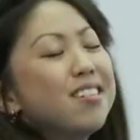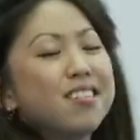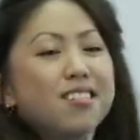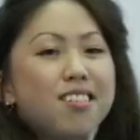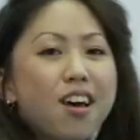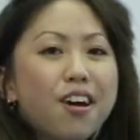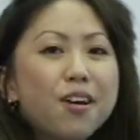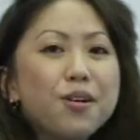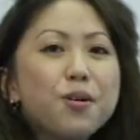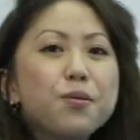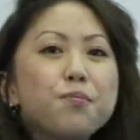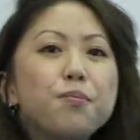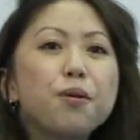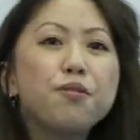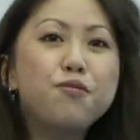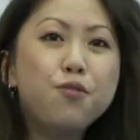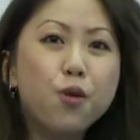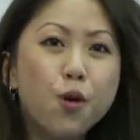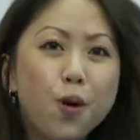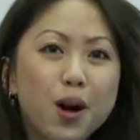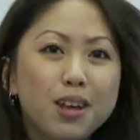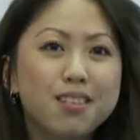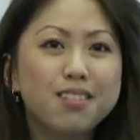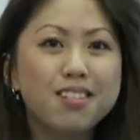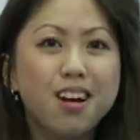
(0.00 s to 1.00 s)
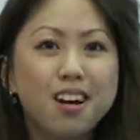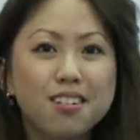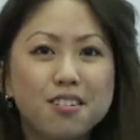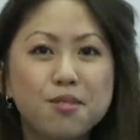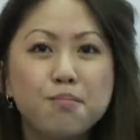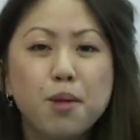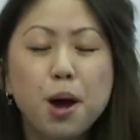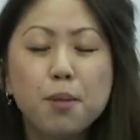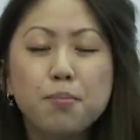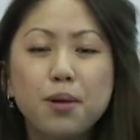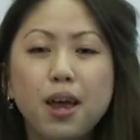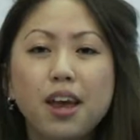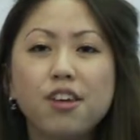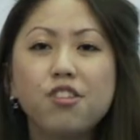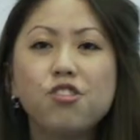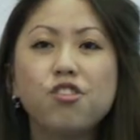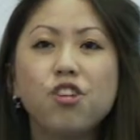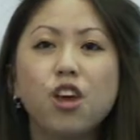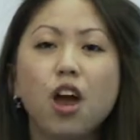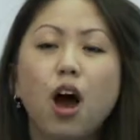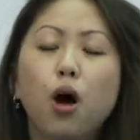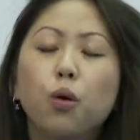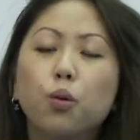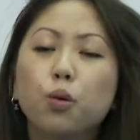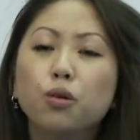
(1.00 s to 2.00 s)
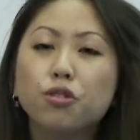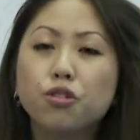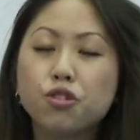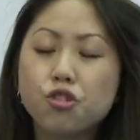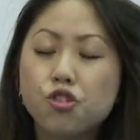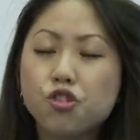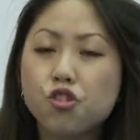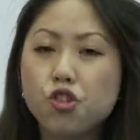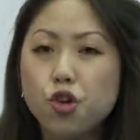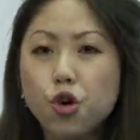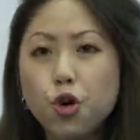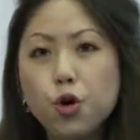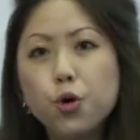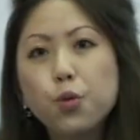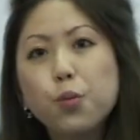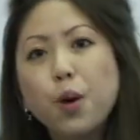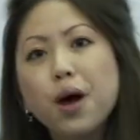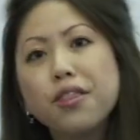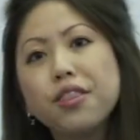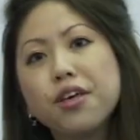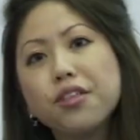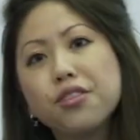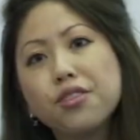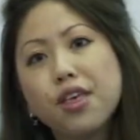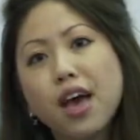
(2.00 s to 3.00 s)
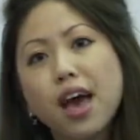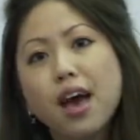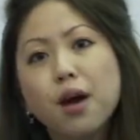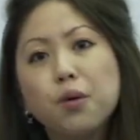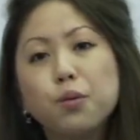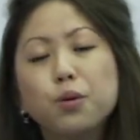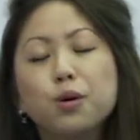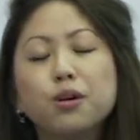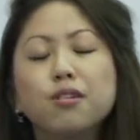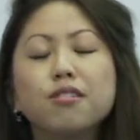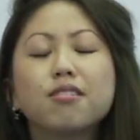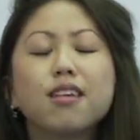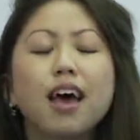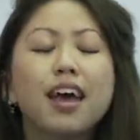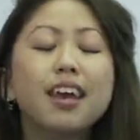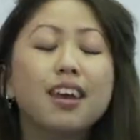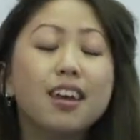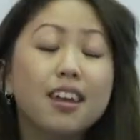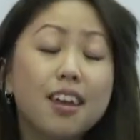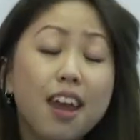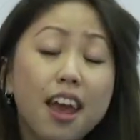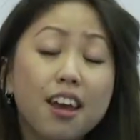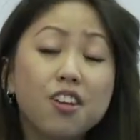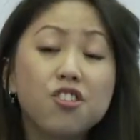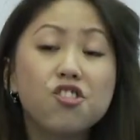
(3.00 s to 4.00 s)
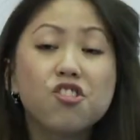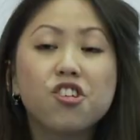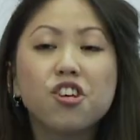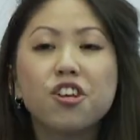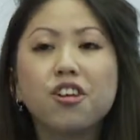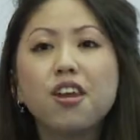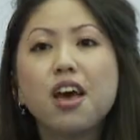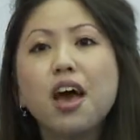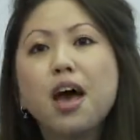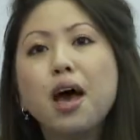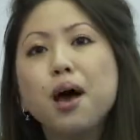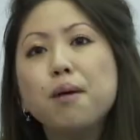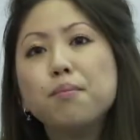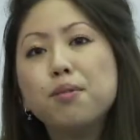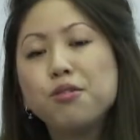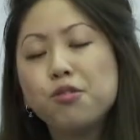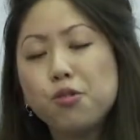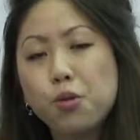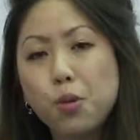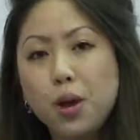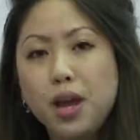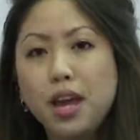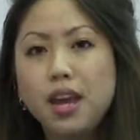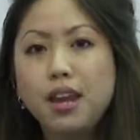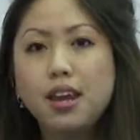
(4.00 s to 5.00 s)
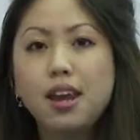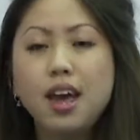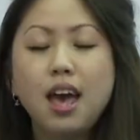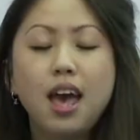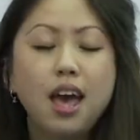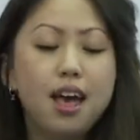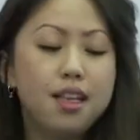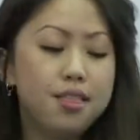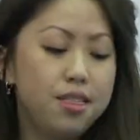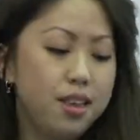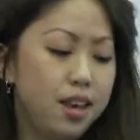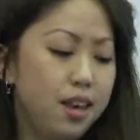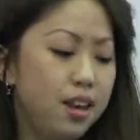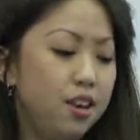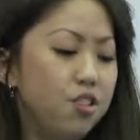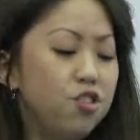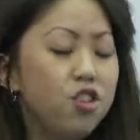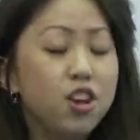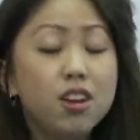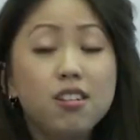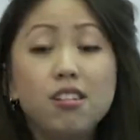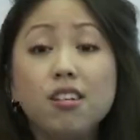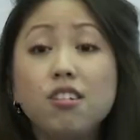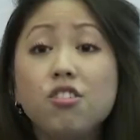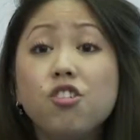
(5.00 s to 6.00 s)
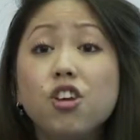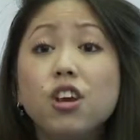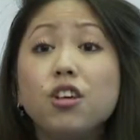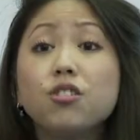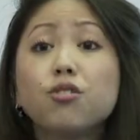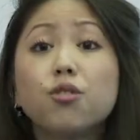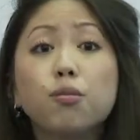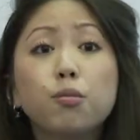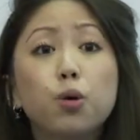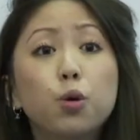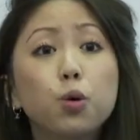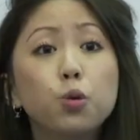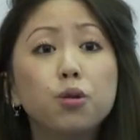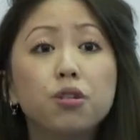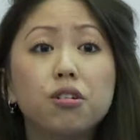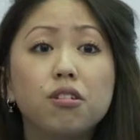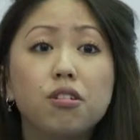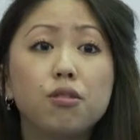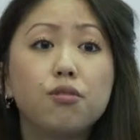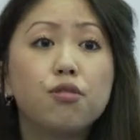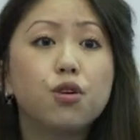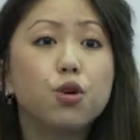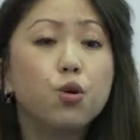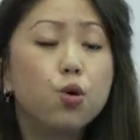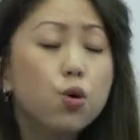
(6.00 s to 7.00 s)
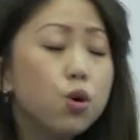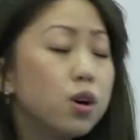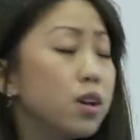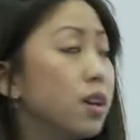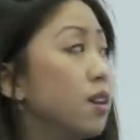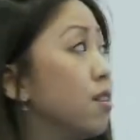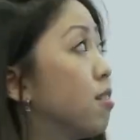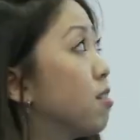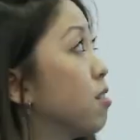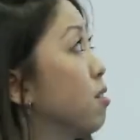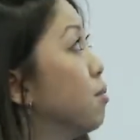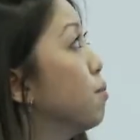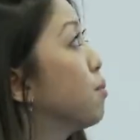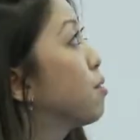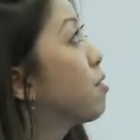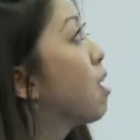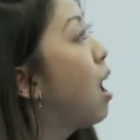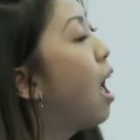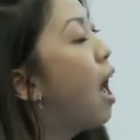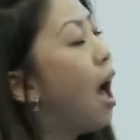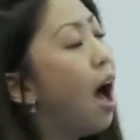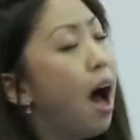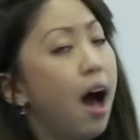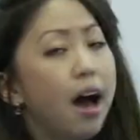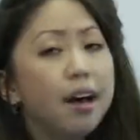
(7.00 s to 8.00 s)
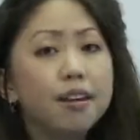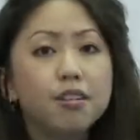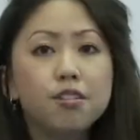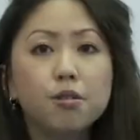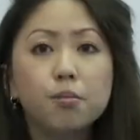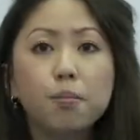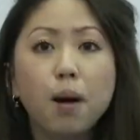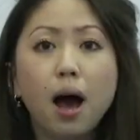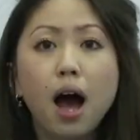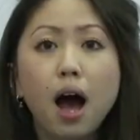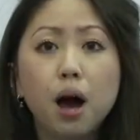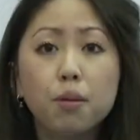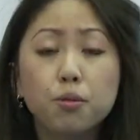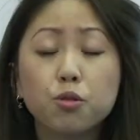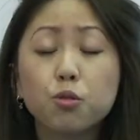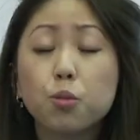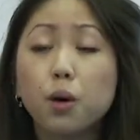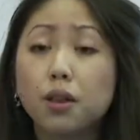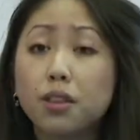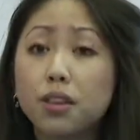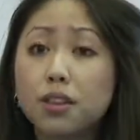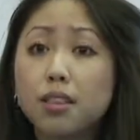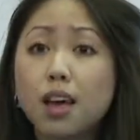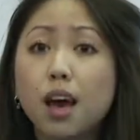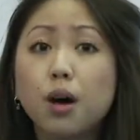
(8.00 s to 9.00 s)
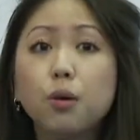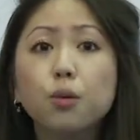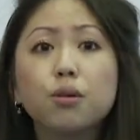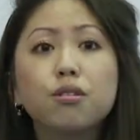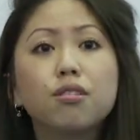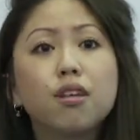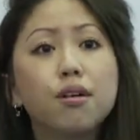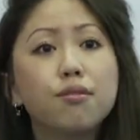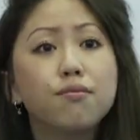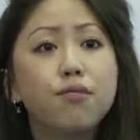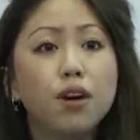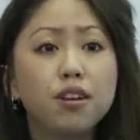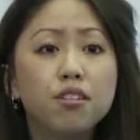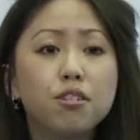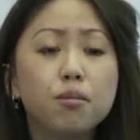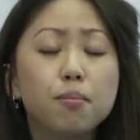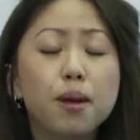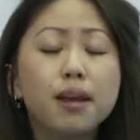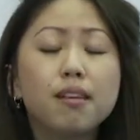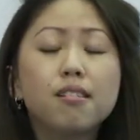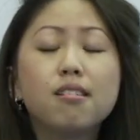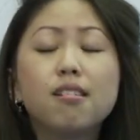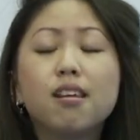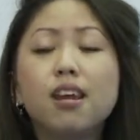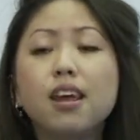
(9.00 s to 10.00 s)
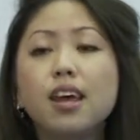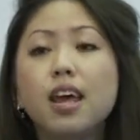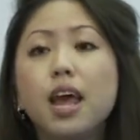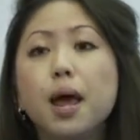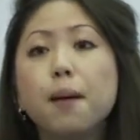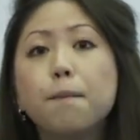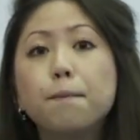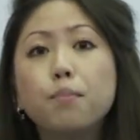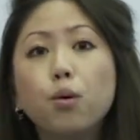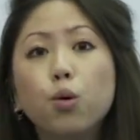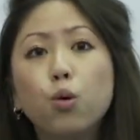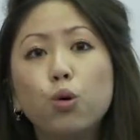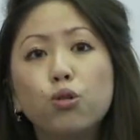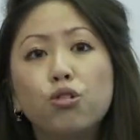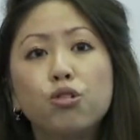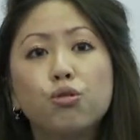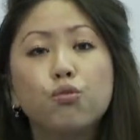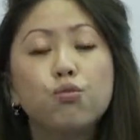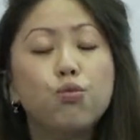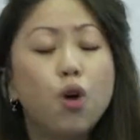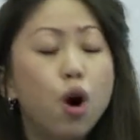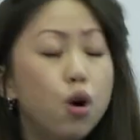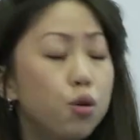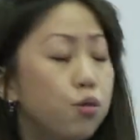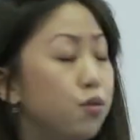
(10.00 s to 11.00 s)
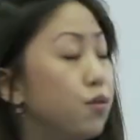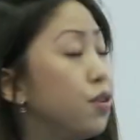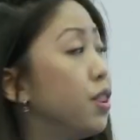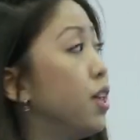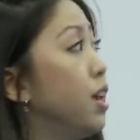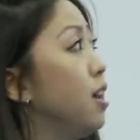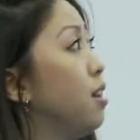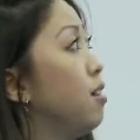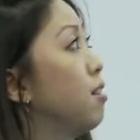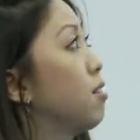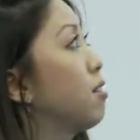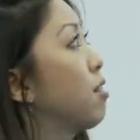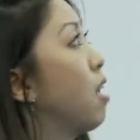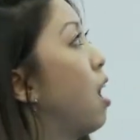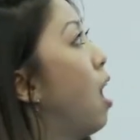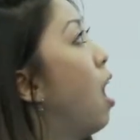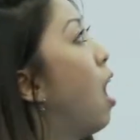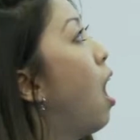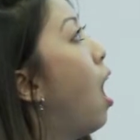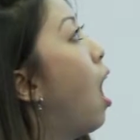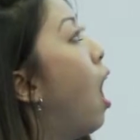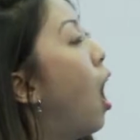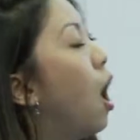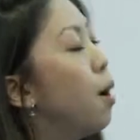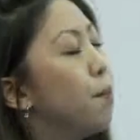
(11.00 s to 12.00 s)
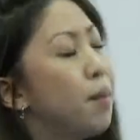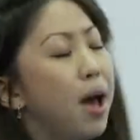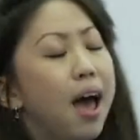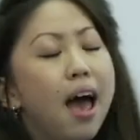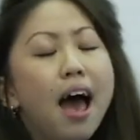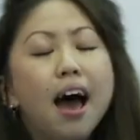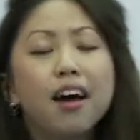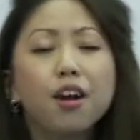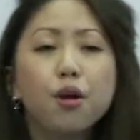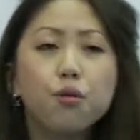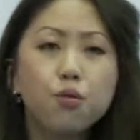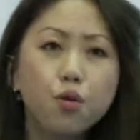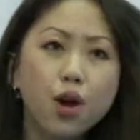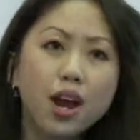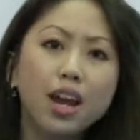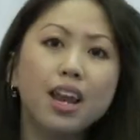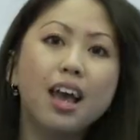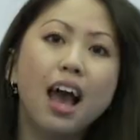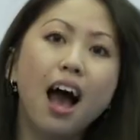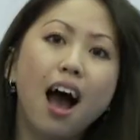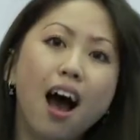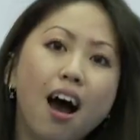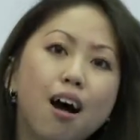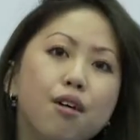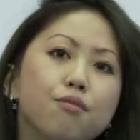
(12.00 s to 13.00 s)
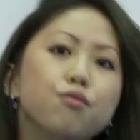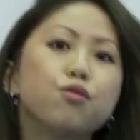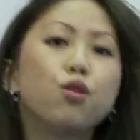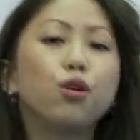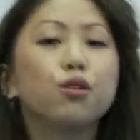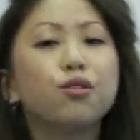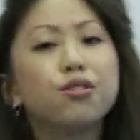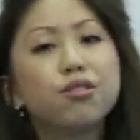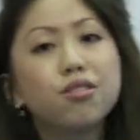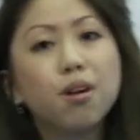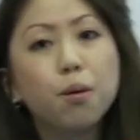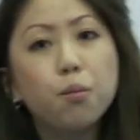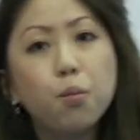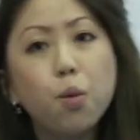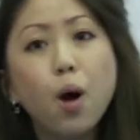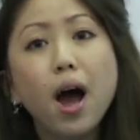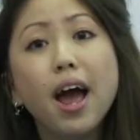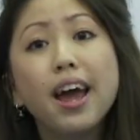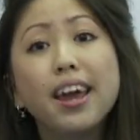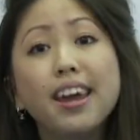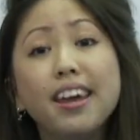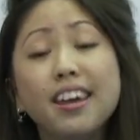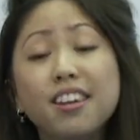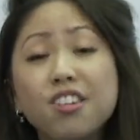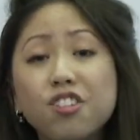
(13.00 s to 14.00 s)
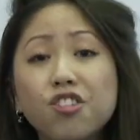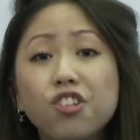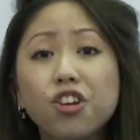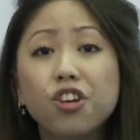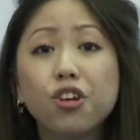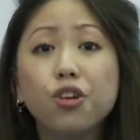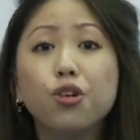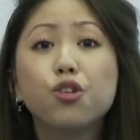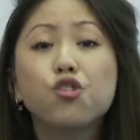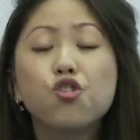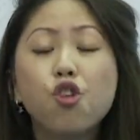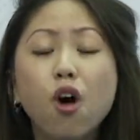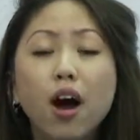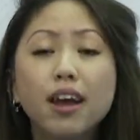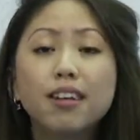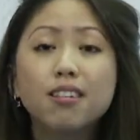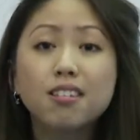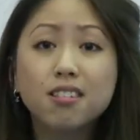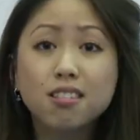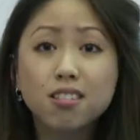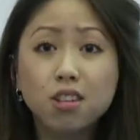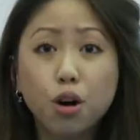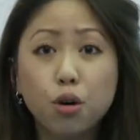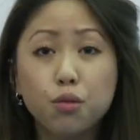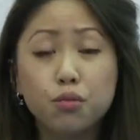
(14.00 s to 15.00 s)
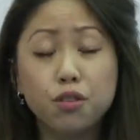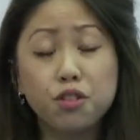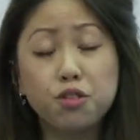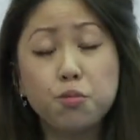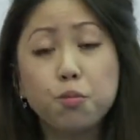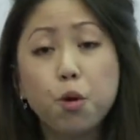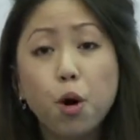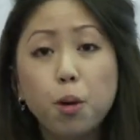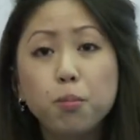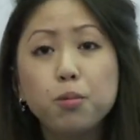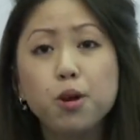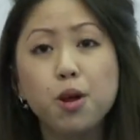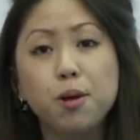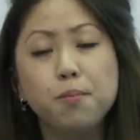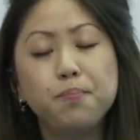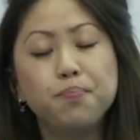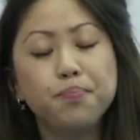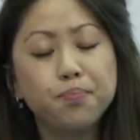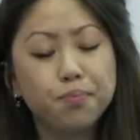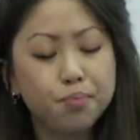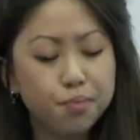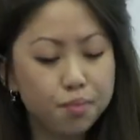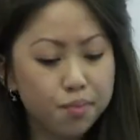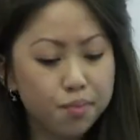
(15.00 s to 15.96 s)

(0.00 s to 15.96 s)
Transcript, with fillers: So before I started my PhD, I wasn't sure whether there was a connection between the GTGs from all the different organisms and perhaps whether there was a fundamentally important role for these. And I really have gone some way into trying to solve this problem.